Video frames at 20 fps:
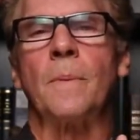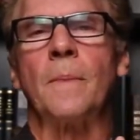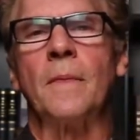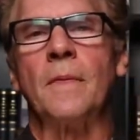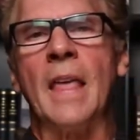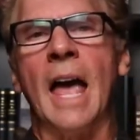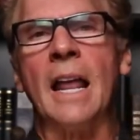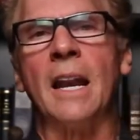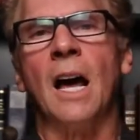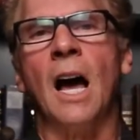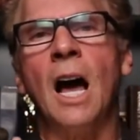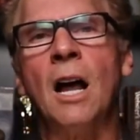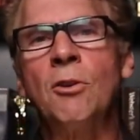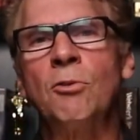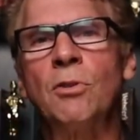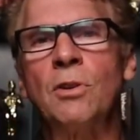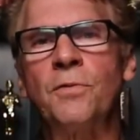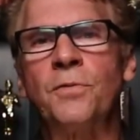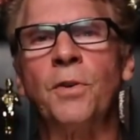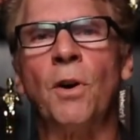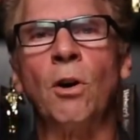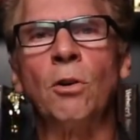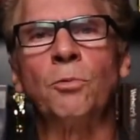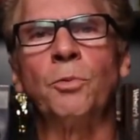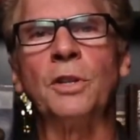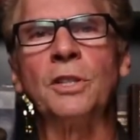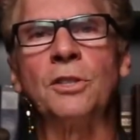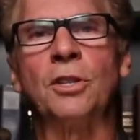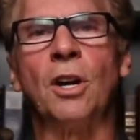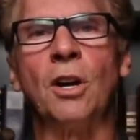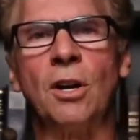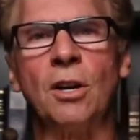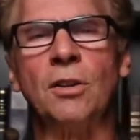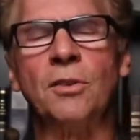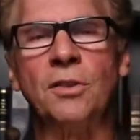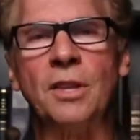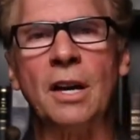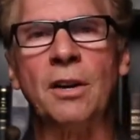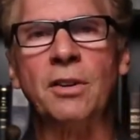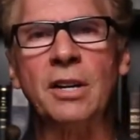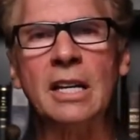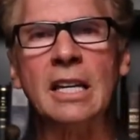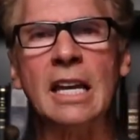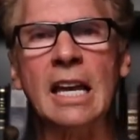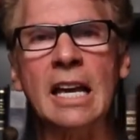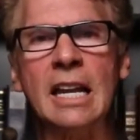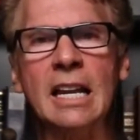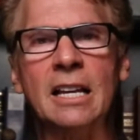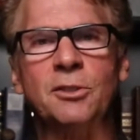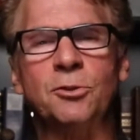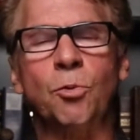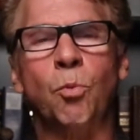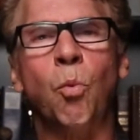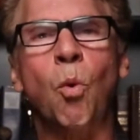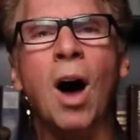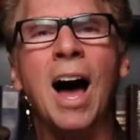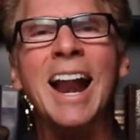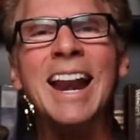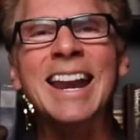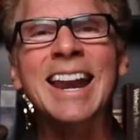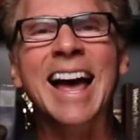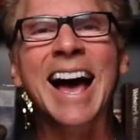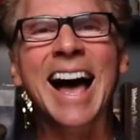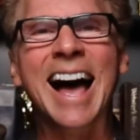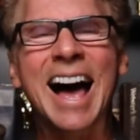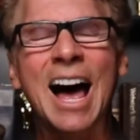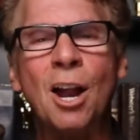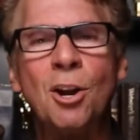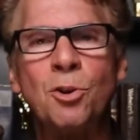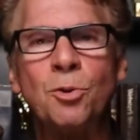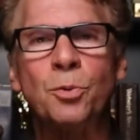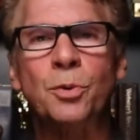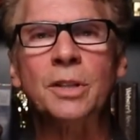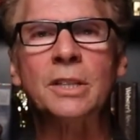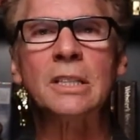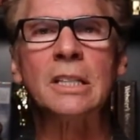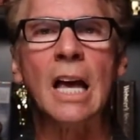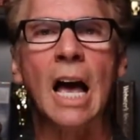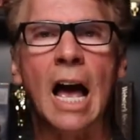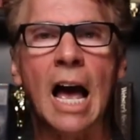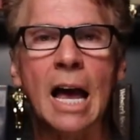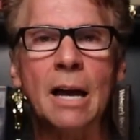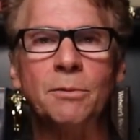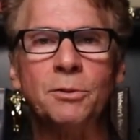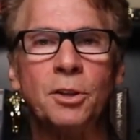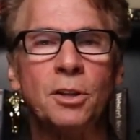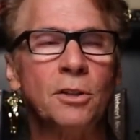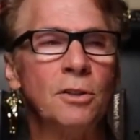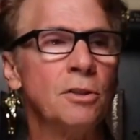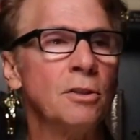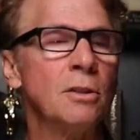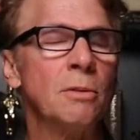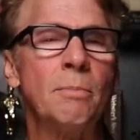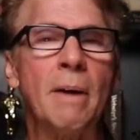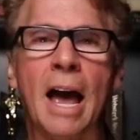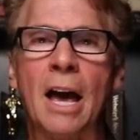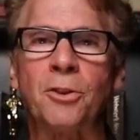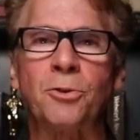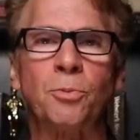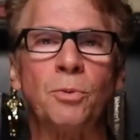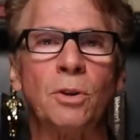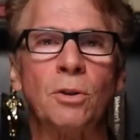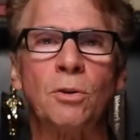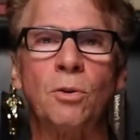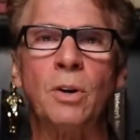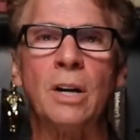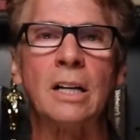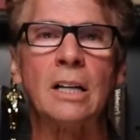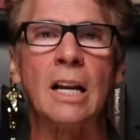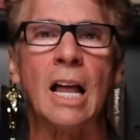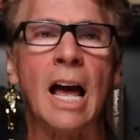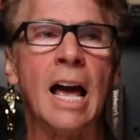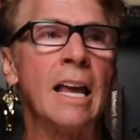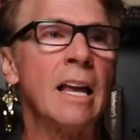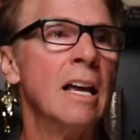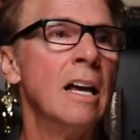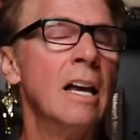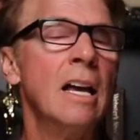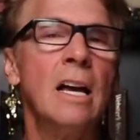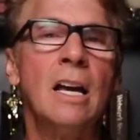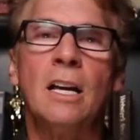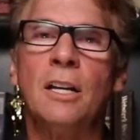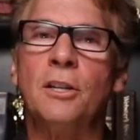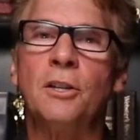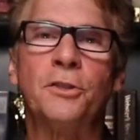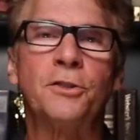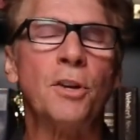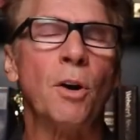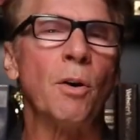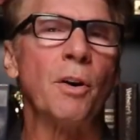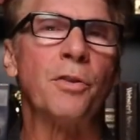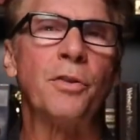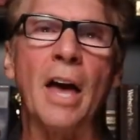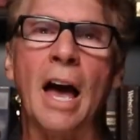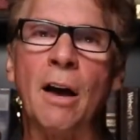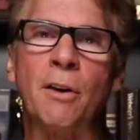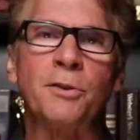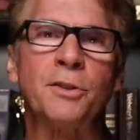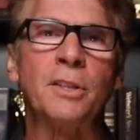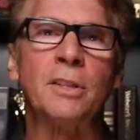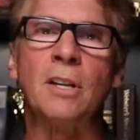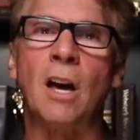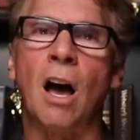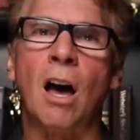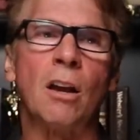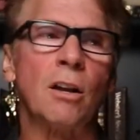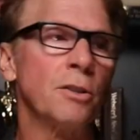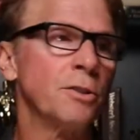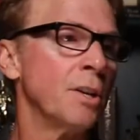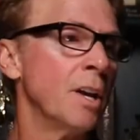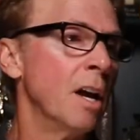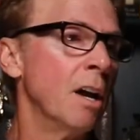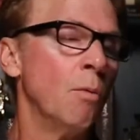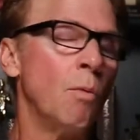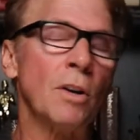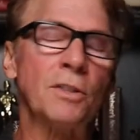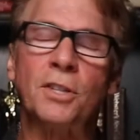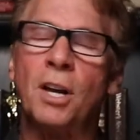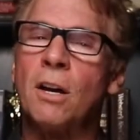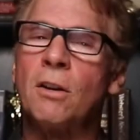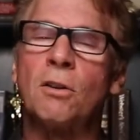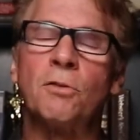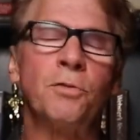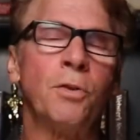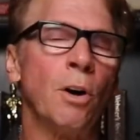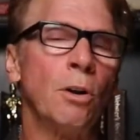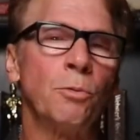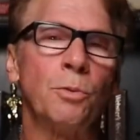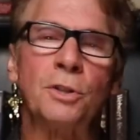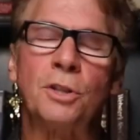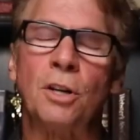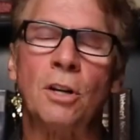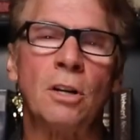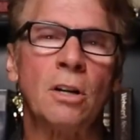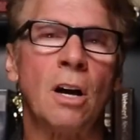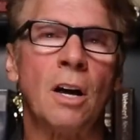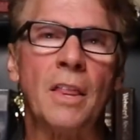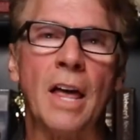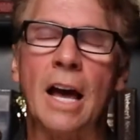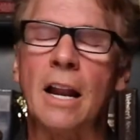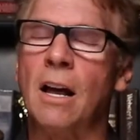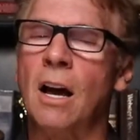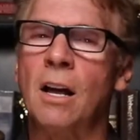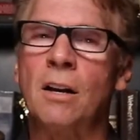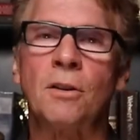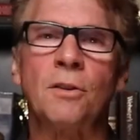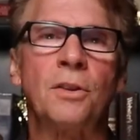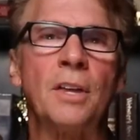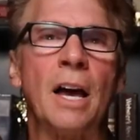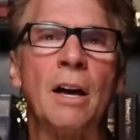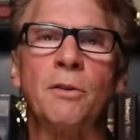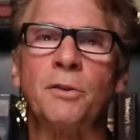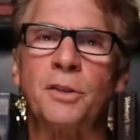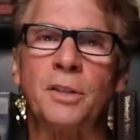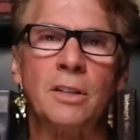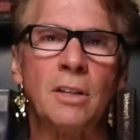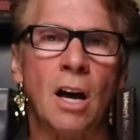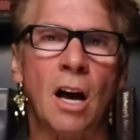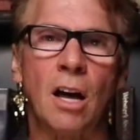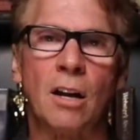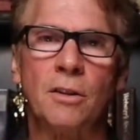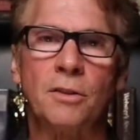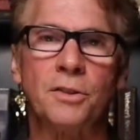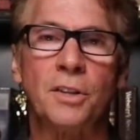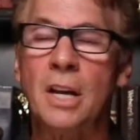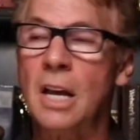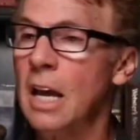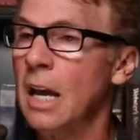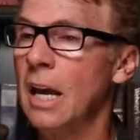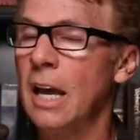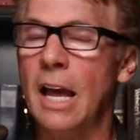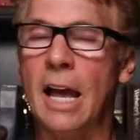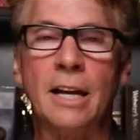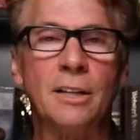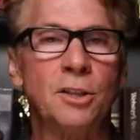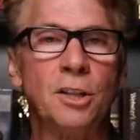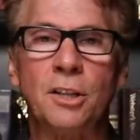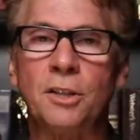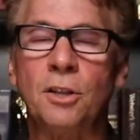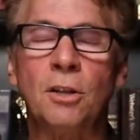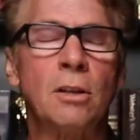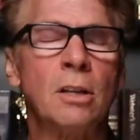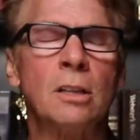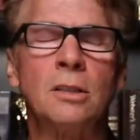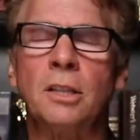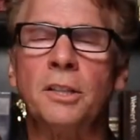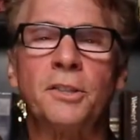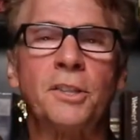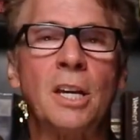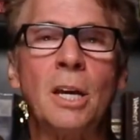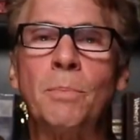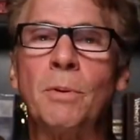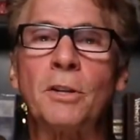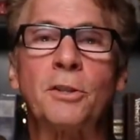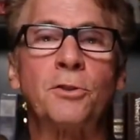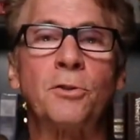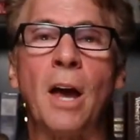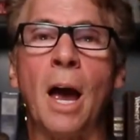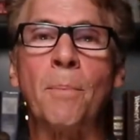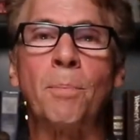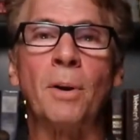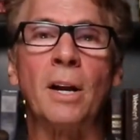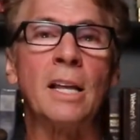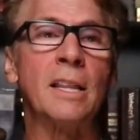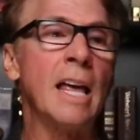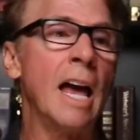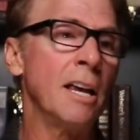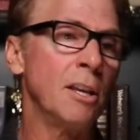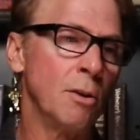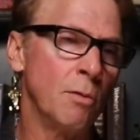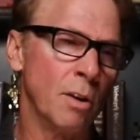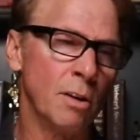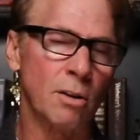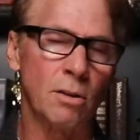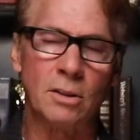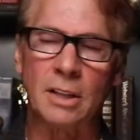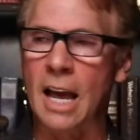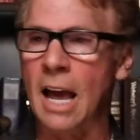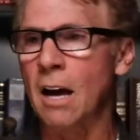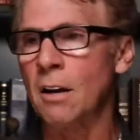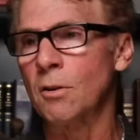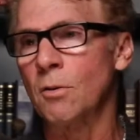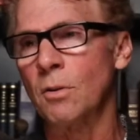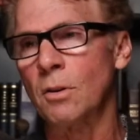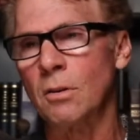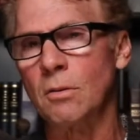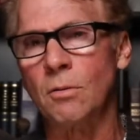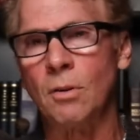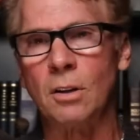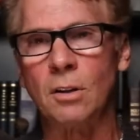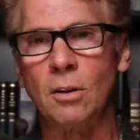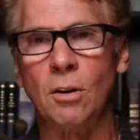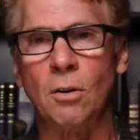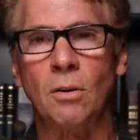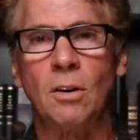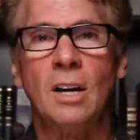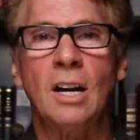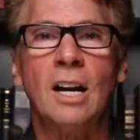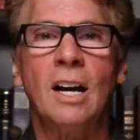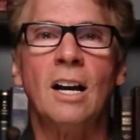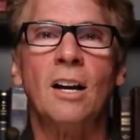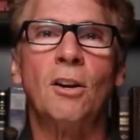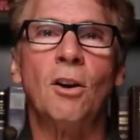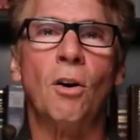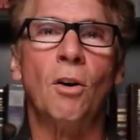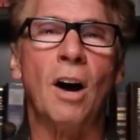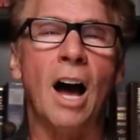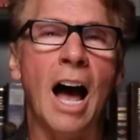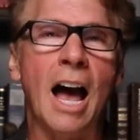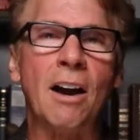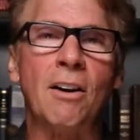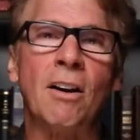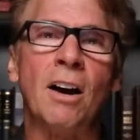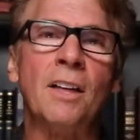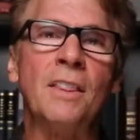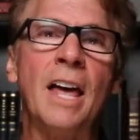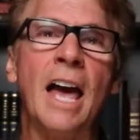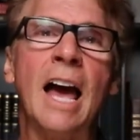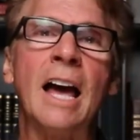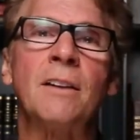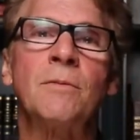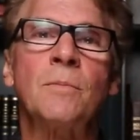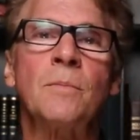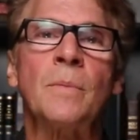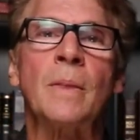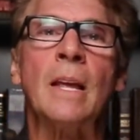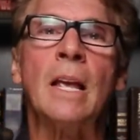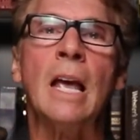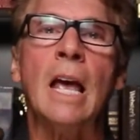That hundredfold return there again is 100 times. You could do the math real quick like you sow $1,000. What's hundredfold return on that? $100,000 and ju- you could just keep extrapolating that. You want to go down, you want to, want to go go higher on that.